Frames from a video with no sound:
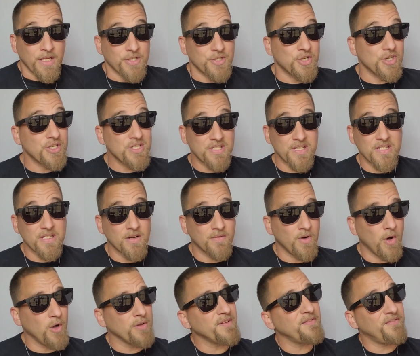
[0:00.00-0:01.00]
Just think of
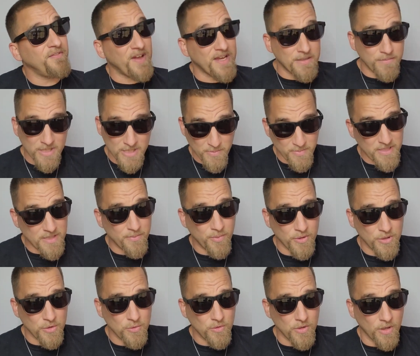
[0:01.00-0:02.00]
all the famous people
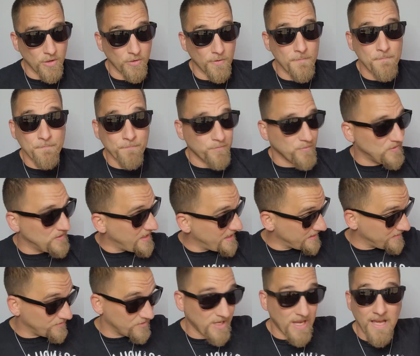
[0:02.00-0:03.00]
you know that
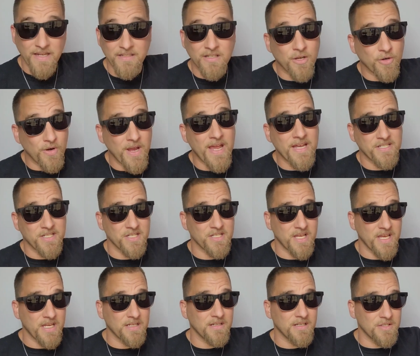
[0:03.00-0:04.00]
have gotten their asses
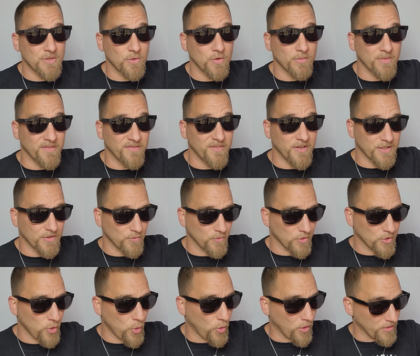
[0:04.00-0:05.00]
handed to them in federal
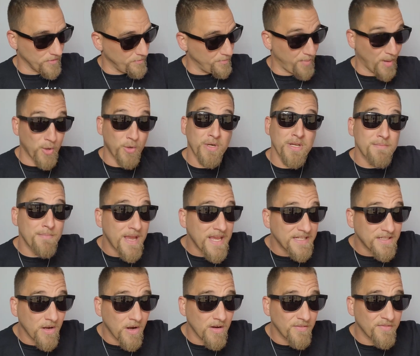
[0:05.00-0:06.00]
court. Bernie
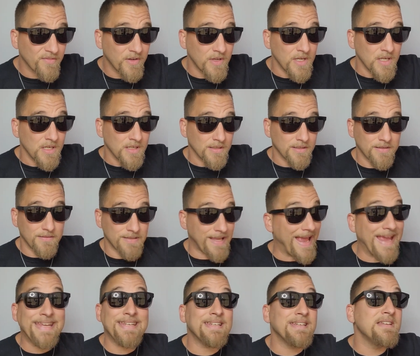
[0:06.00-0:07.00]
Madoff
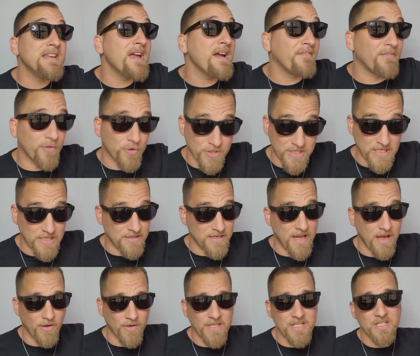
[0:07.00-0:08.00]
ain't never getting
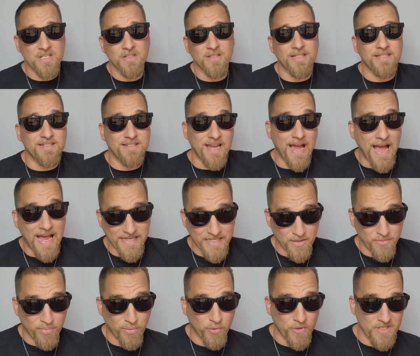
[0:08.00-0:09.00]
out. He's going to die
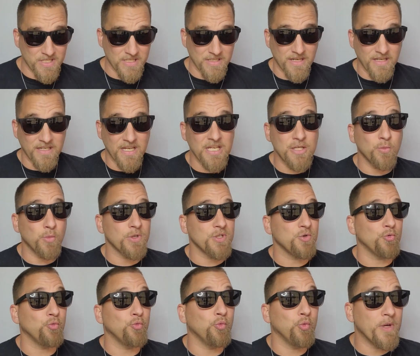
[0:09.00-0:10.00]
in prison, and he
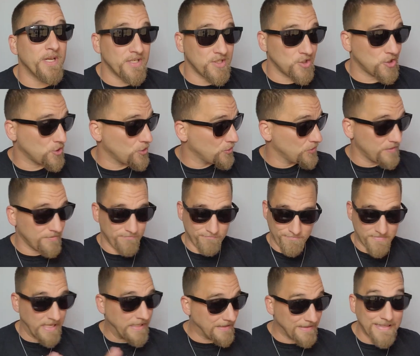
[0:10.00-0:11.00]
was richer
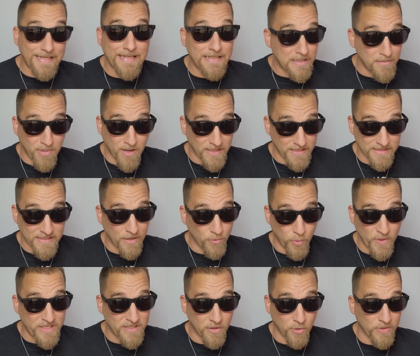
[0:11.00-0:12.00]
than anybody that
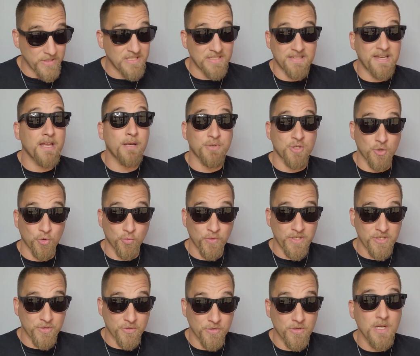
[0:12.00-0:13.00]
we know. He's damn sure
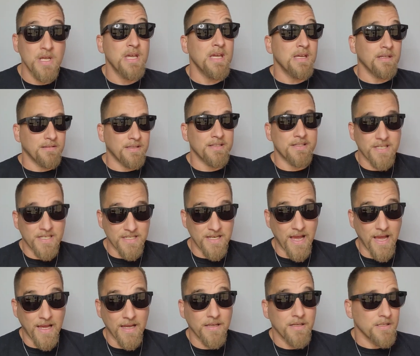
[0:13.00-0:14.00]
richer than
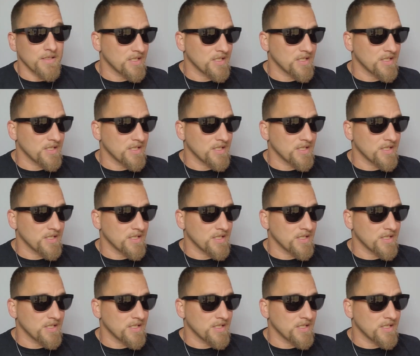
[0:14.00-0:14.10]
T.I.